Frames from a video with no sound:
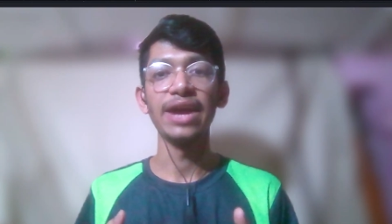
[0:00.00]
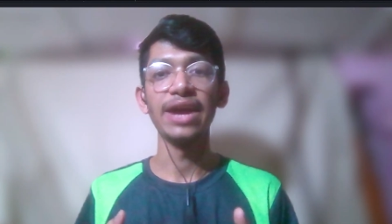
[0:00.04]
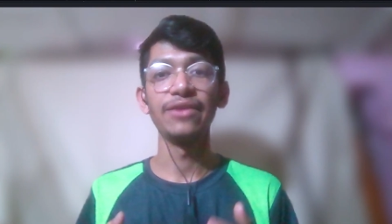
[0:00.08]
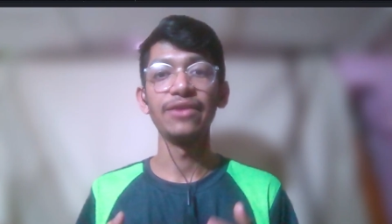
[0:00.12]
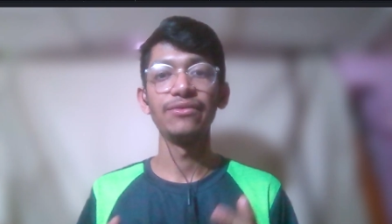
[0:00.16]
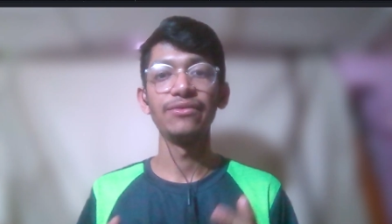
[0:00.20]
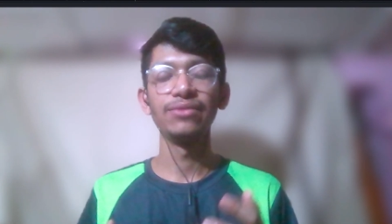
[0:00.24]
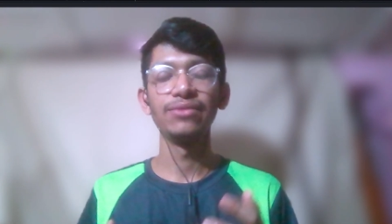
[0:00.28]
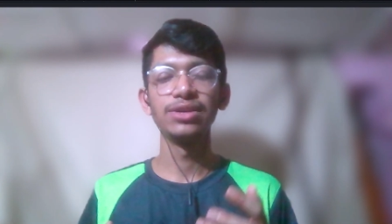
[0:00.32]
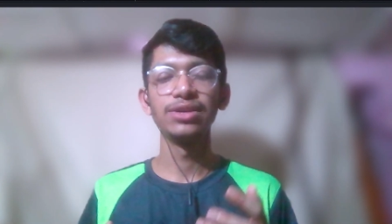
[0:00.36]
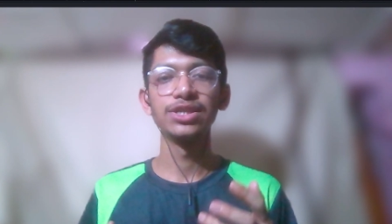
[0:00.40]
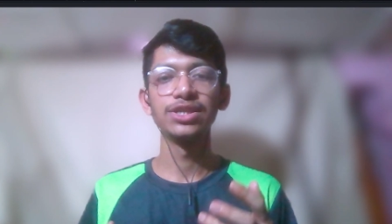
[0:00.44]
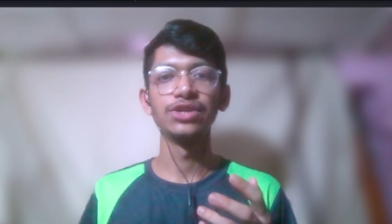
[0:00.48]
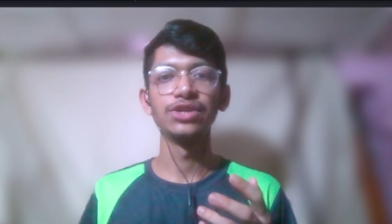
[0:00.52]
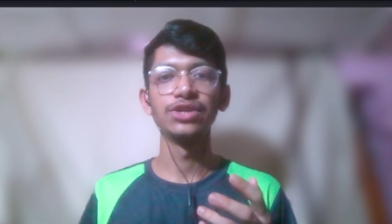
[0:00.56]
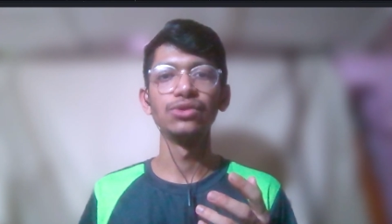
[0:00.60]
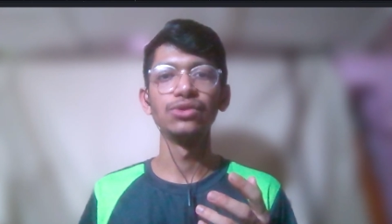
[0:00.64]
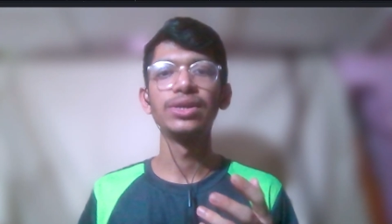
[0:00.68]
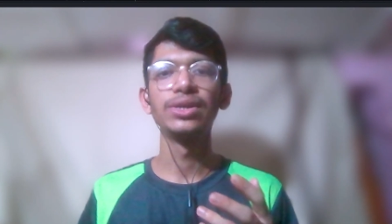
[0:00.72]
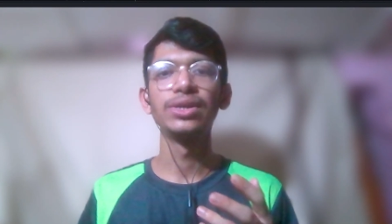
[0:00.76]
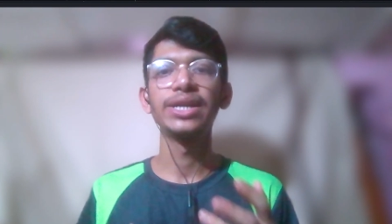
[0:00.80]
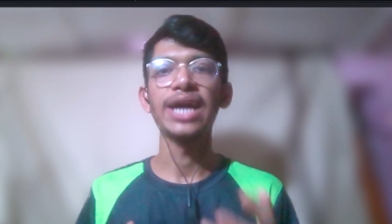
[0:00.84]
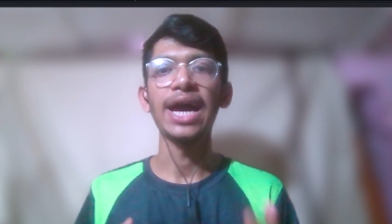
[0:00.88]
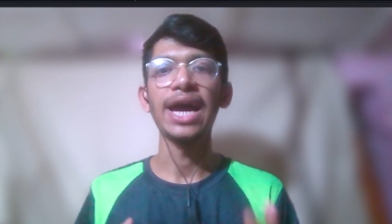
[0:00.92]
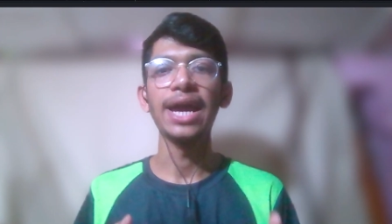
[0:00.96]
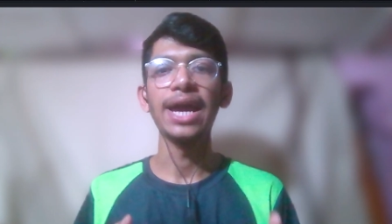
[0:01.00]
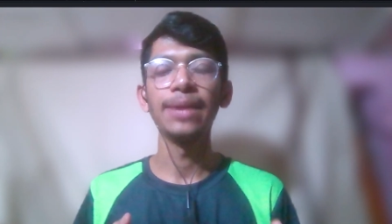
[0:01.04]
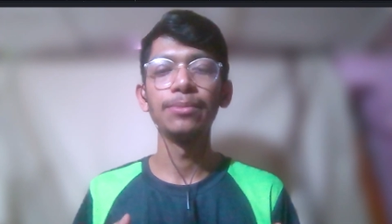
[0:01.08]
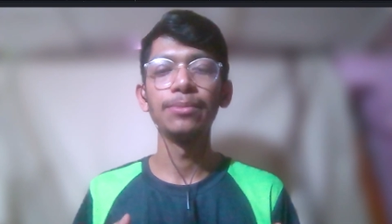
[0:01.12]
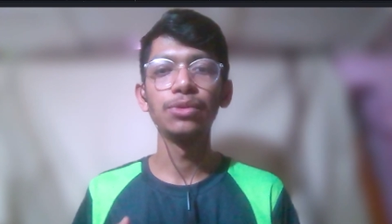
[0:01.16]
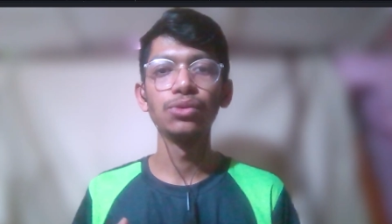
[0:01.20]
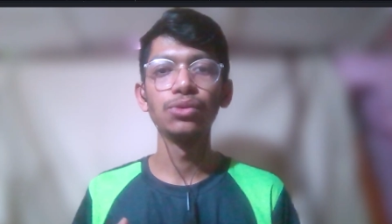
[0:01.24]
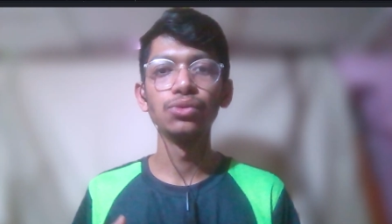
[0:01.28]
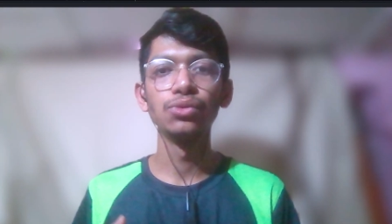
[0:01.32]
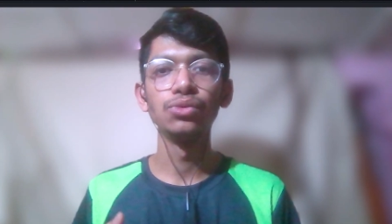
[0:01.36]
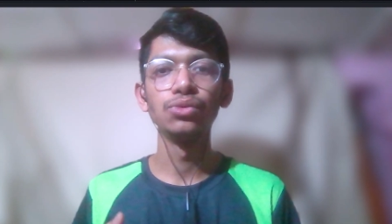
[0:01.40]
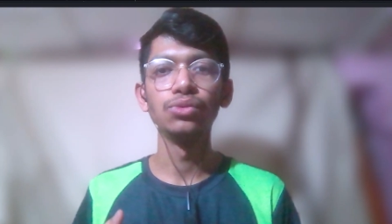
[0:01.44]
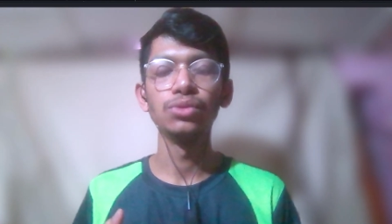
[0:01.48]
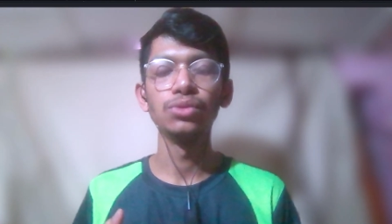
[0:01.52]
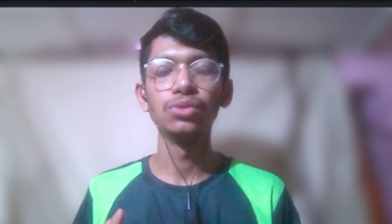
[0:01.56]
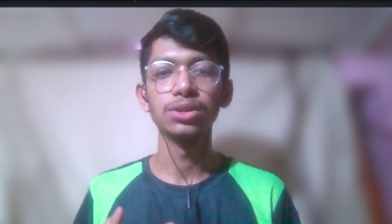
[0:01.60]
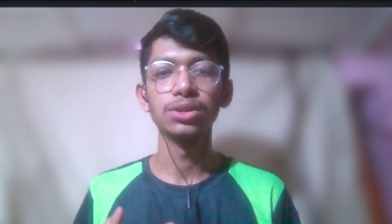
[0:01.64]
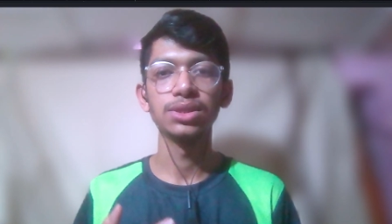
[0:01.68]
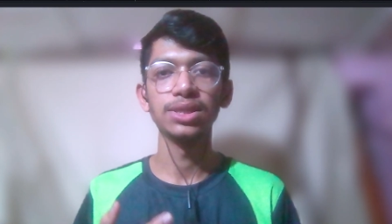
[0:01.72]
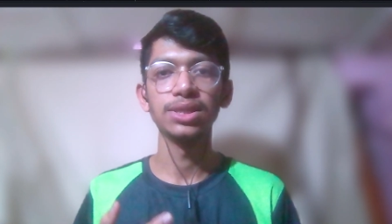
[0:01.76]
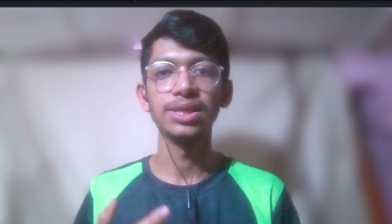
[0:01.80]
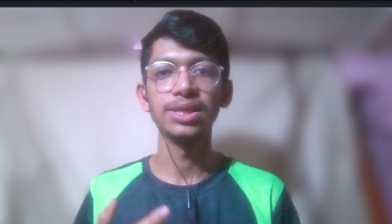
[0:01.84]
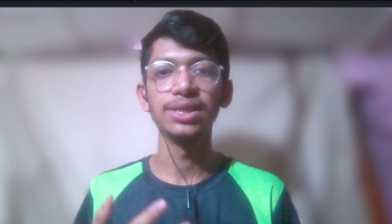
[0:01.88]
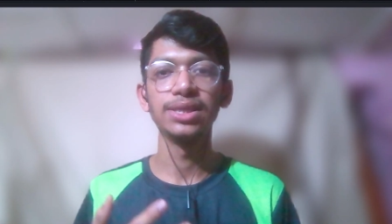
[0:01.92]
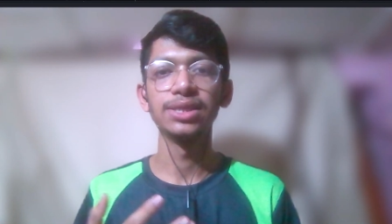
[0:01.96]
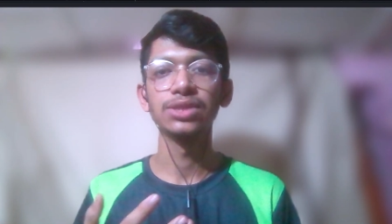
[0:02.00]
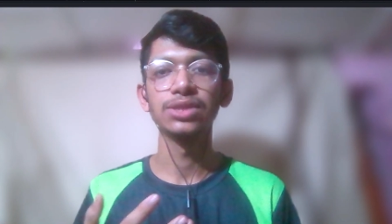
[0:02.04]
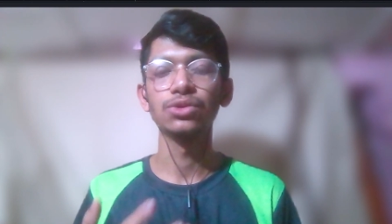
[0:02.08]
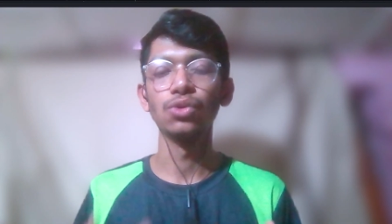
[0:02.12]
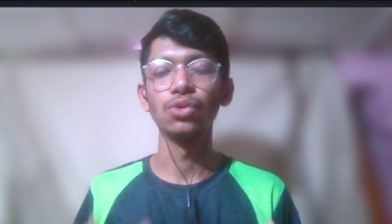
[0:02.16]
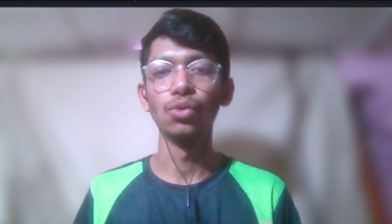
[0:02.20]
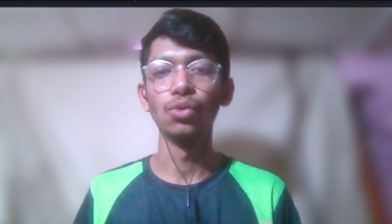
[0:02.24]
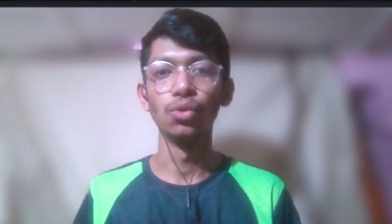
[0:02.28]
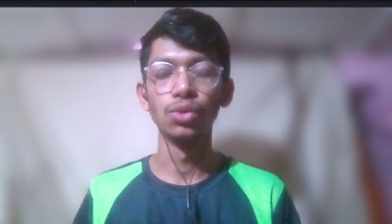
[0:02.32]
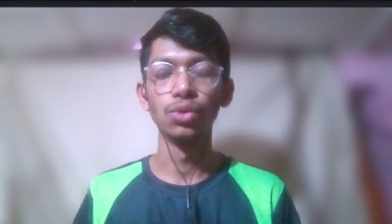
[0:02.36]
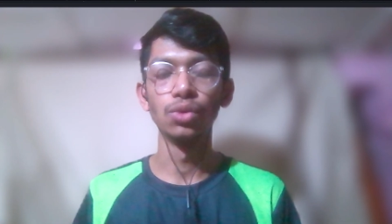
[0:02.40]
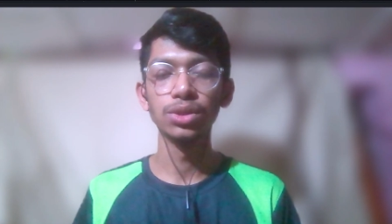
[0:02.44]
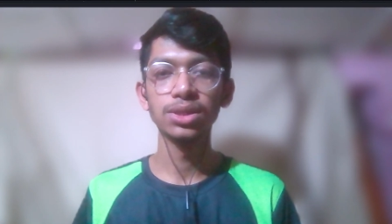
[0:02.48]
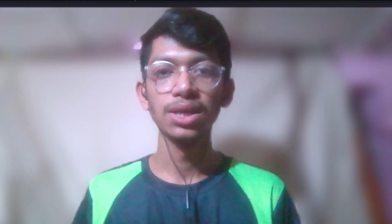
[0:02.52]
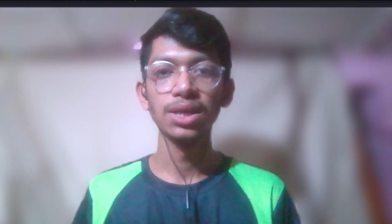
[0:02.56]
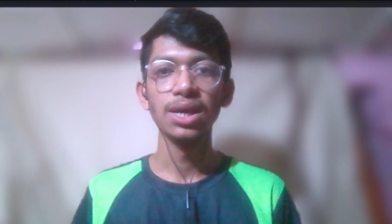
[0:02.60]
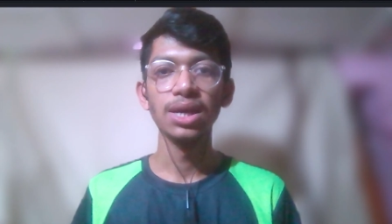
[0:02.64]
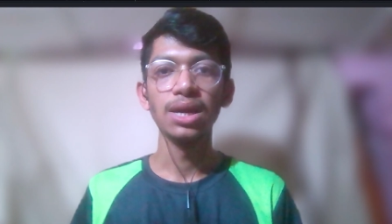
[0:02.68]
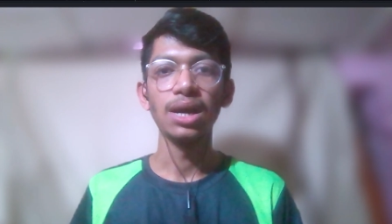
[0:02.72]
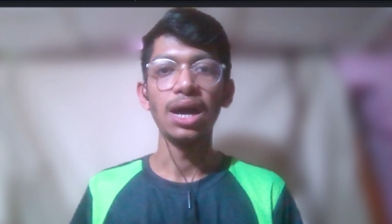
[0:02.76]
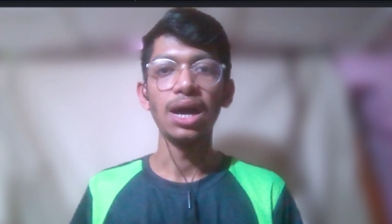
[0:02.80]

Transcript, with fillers: and we scheduled time to see this course